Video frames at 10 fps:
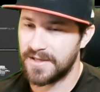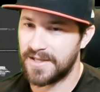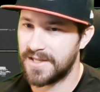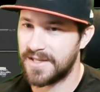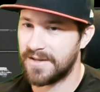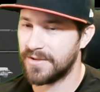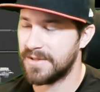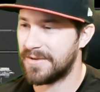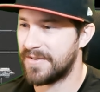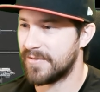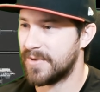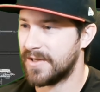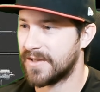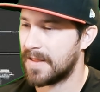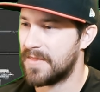Not really my favorite
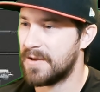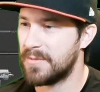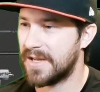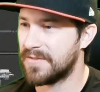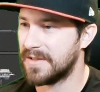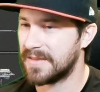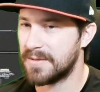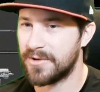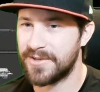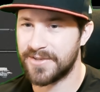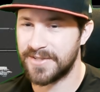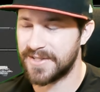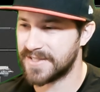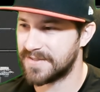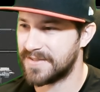pick. And then we have the Liberator
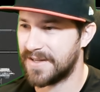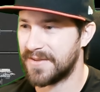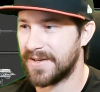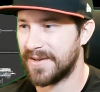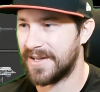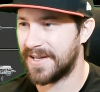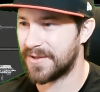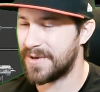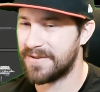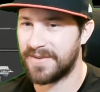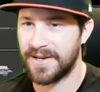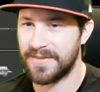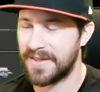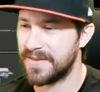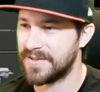concussive down there. The rate of fire
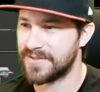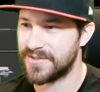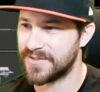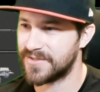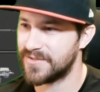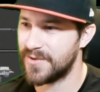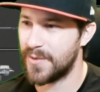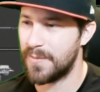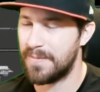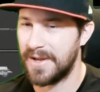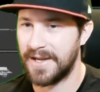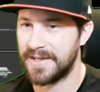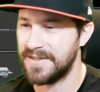on that thing is just so bad.